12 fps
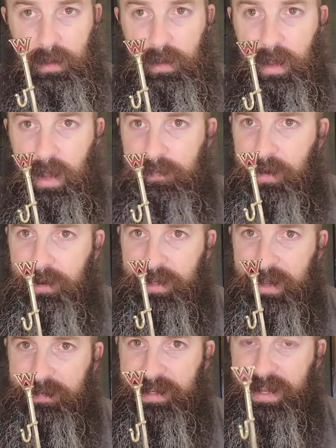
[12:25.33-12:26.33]
I have a hard
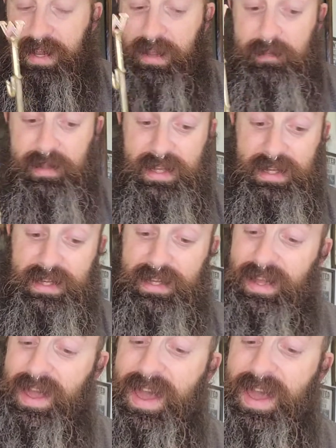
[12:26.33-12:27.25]
time saying that, but this.